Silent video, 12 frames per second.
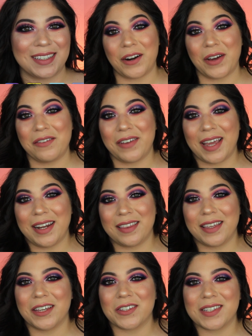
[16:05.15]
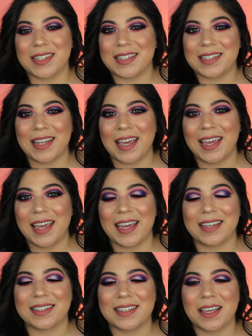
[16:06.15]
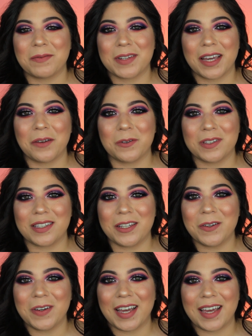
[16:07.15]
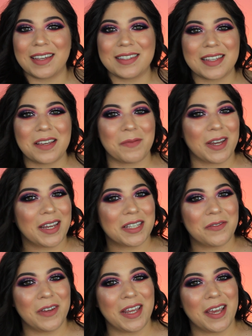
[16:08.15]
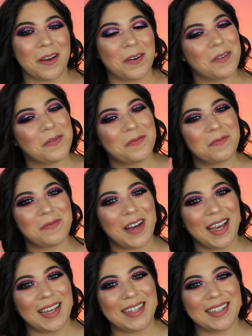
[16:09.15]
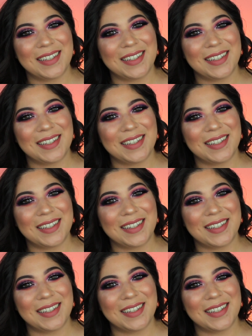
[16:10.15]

I don't have anything else to say except I will see you guys in my next video. Bye!